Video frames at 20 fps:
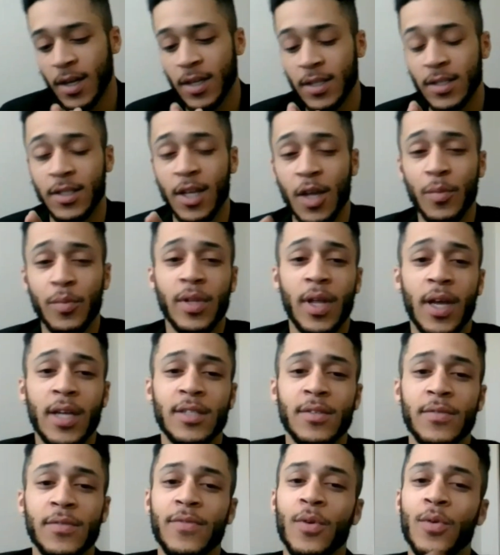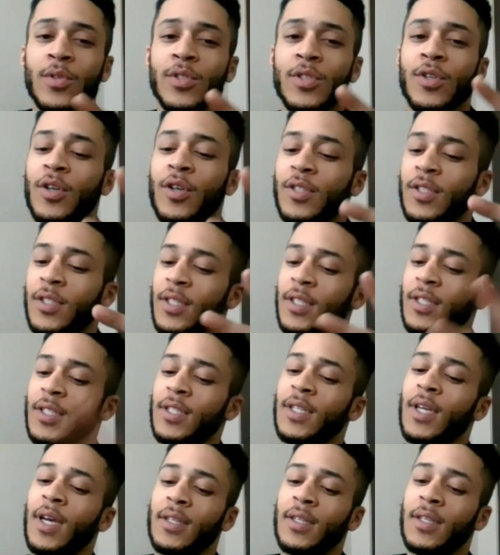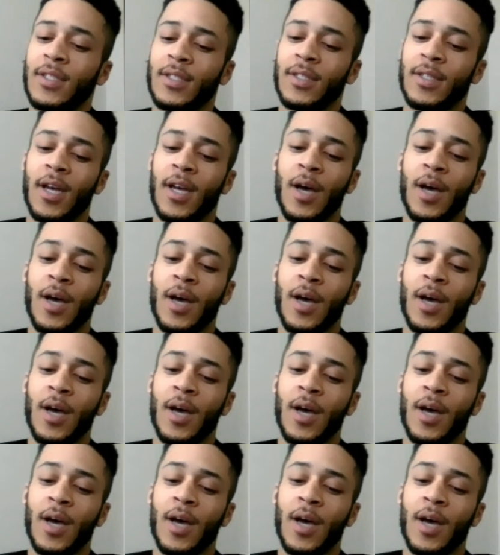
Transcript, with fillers: stay blessed, and focused on success.